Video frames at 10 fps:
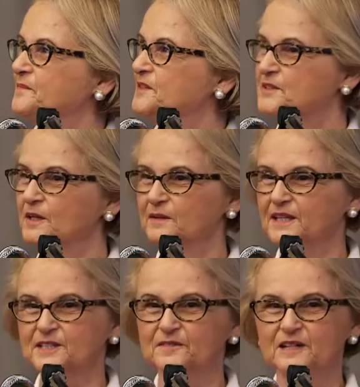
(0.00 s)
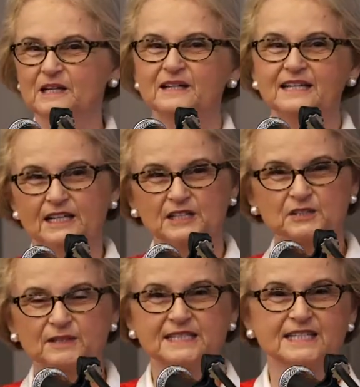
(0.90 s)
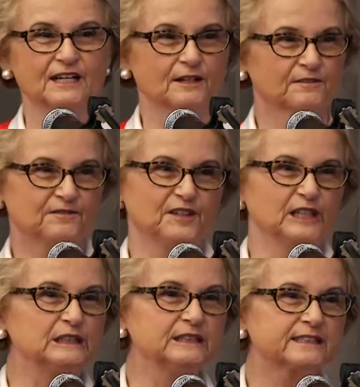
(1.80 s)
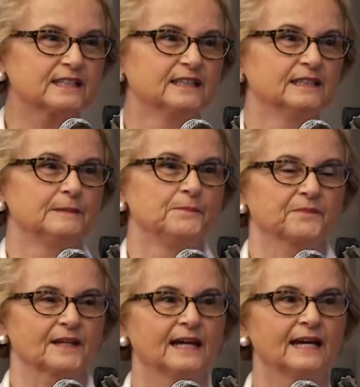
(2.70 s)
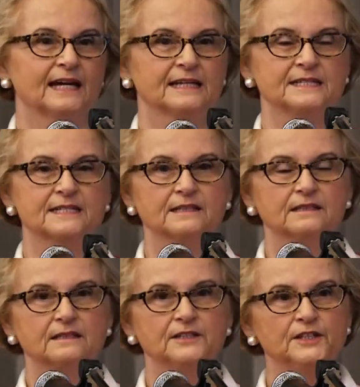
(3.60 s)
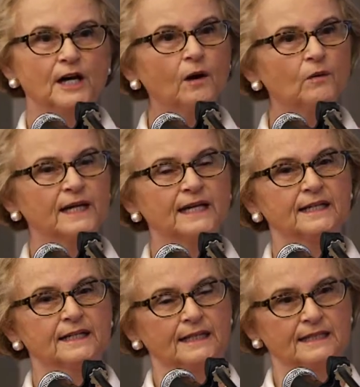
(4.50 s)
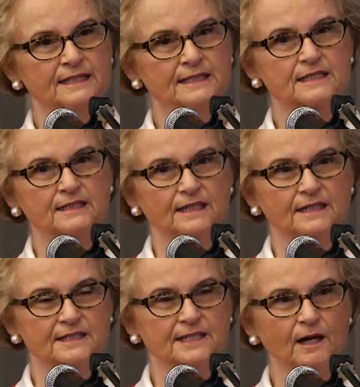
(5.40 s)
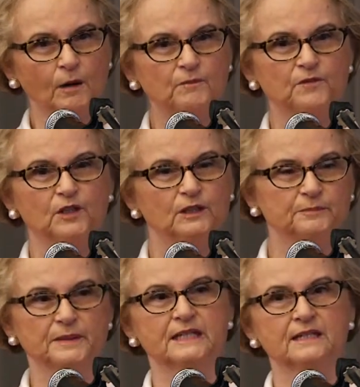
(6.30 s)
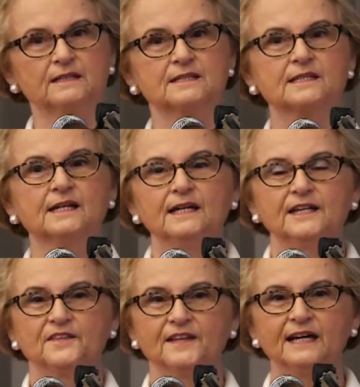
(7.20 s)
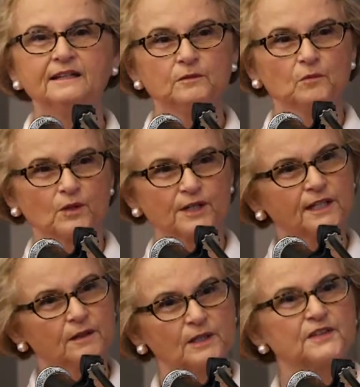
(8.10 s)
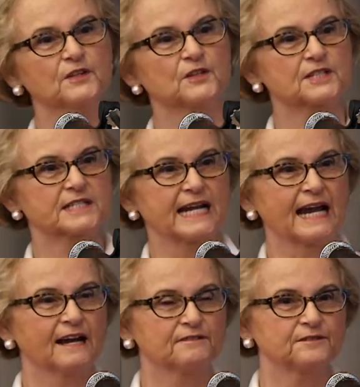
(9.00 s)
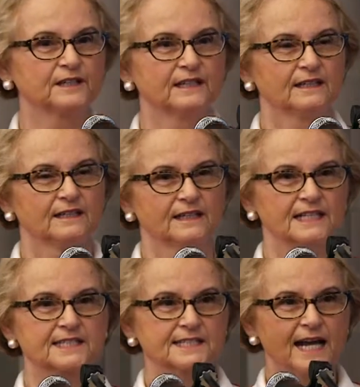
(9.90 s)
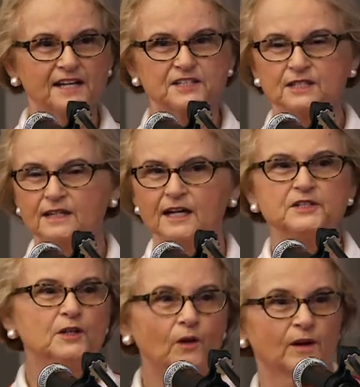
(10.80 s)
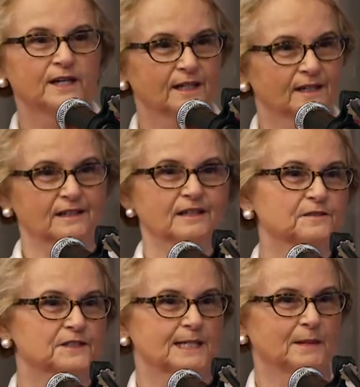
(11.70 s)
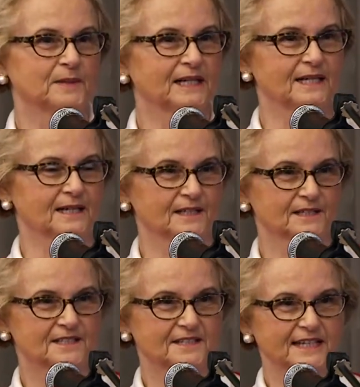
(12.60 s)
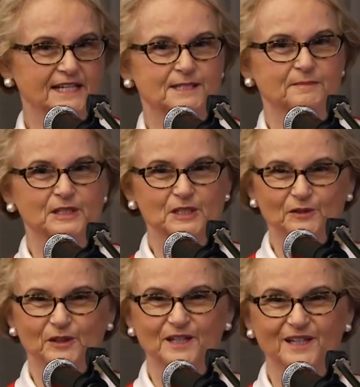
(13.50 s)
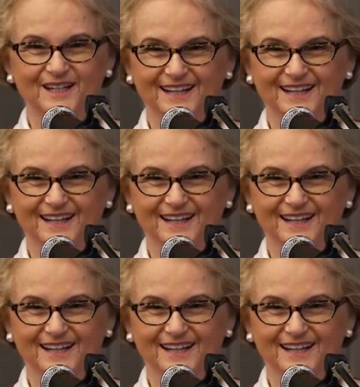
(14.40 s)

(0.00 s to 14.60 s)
So it's a very interesting field, and knowing it is helpful, because then working with your staff, it's not annoying if somebody is less mature.